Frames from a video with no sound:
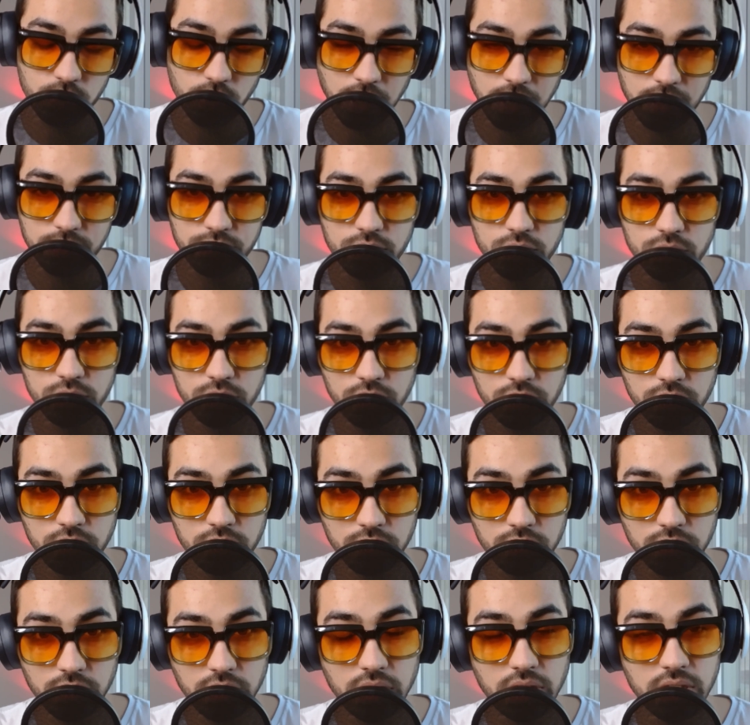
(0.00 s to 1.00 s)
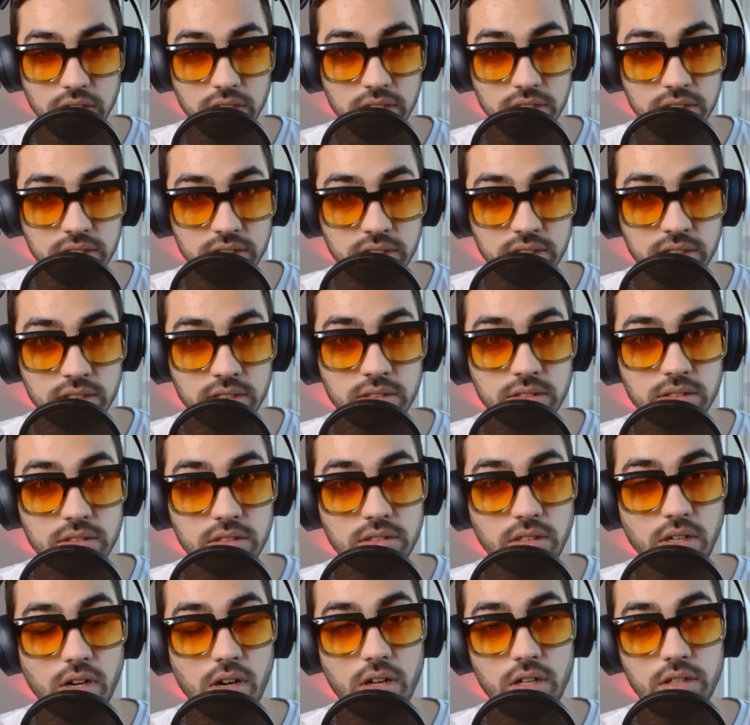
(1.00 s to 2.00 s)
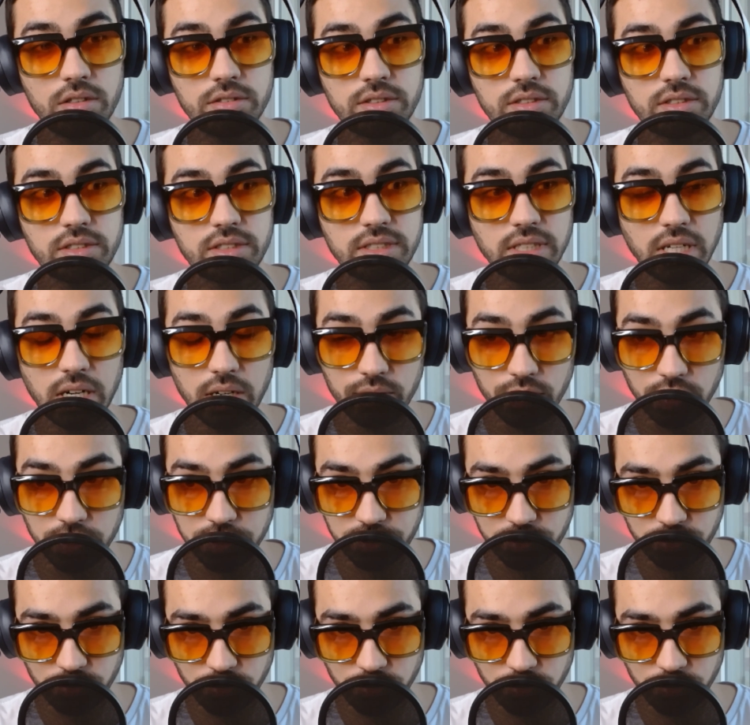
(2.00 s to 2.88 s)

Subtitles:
what you have to do is called server